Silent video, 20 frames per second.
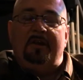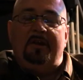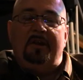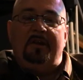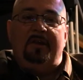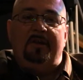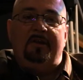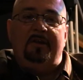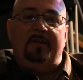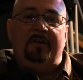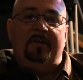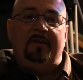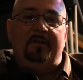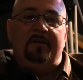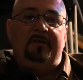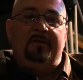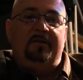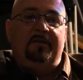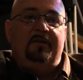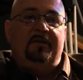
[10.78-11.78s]
And
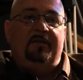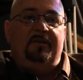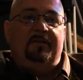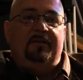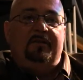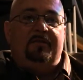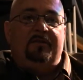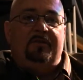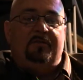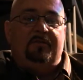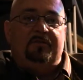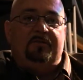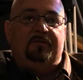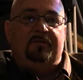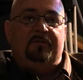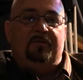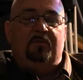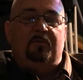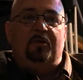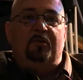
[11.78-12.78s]
there
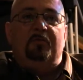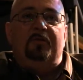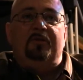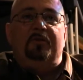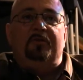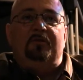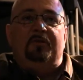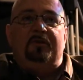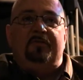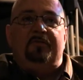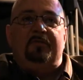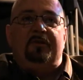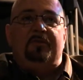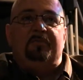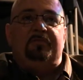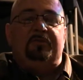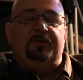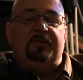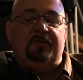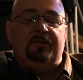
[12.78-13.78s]
was the woman who lived
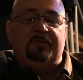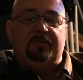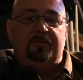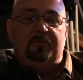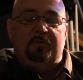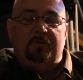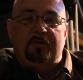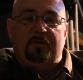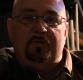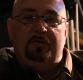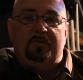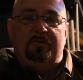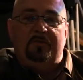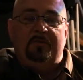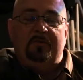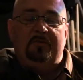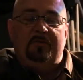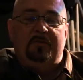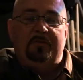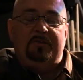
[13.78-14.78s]
upstairs,
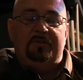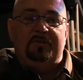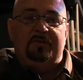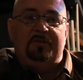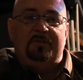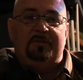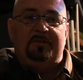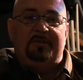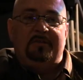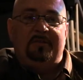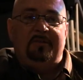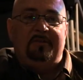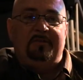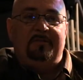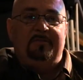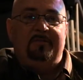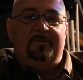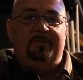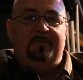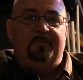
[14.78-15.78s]
Ruth, was just a
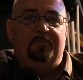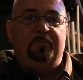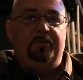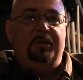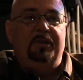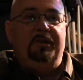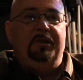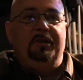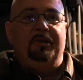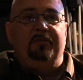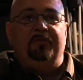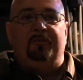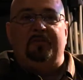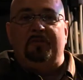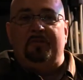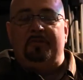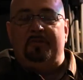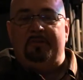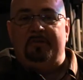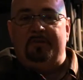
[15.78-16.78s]
big
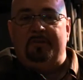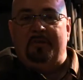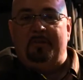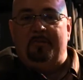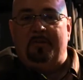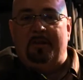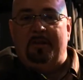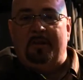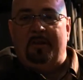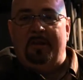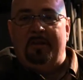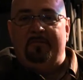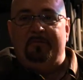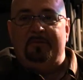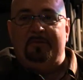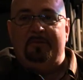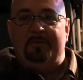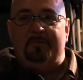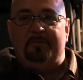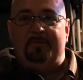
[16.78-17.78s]
influence on my life.
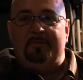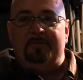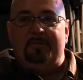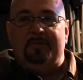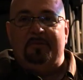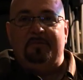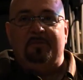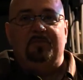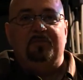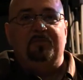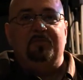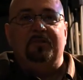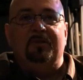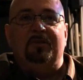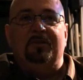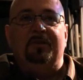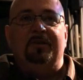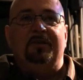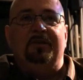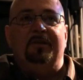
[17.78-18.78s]
She was just
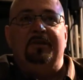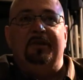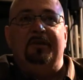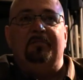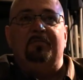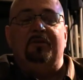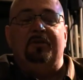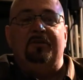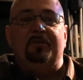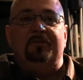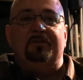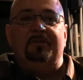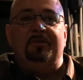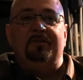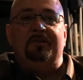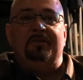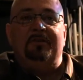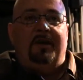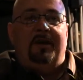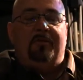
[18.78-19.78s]
really a neat
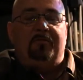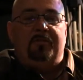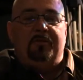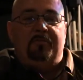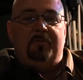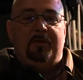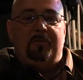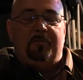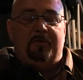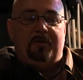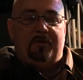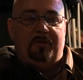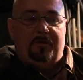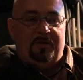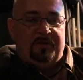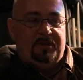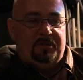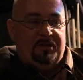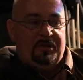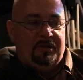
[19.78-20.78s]
person. I remember
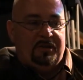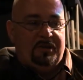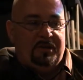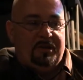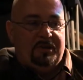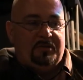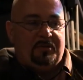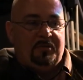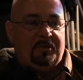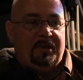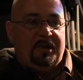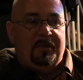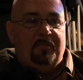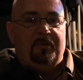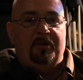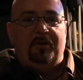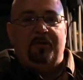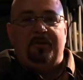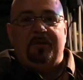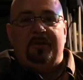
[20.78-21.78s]
on Sundays when they
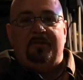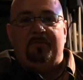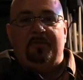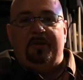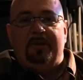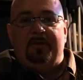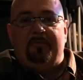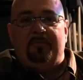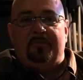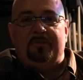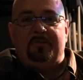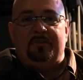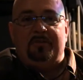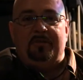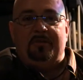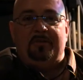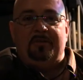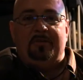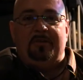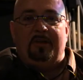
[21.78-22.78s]
would all get ready for
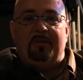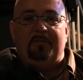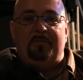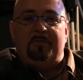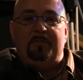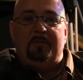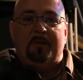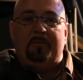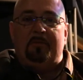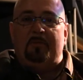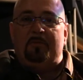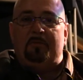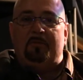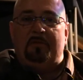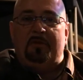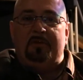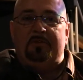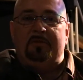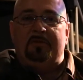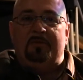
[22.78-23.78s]
church, I remember them
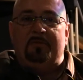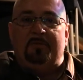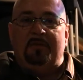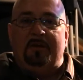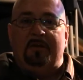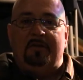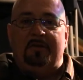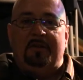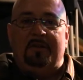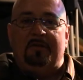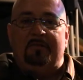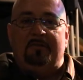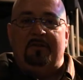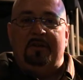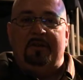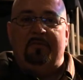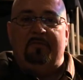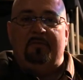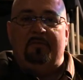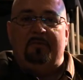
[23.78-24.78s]
rushing around,
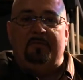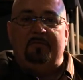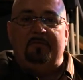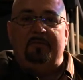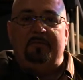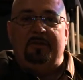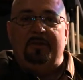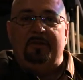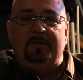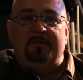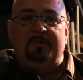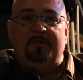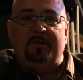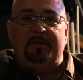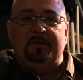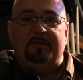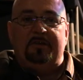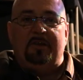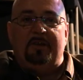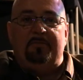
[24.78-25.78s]
getting
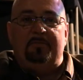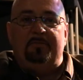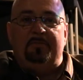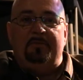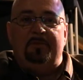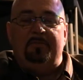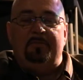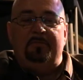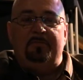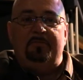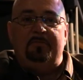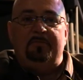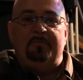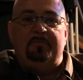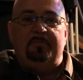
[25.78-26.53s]
dressed up and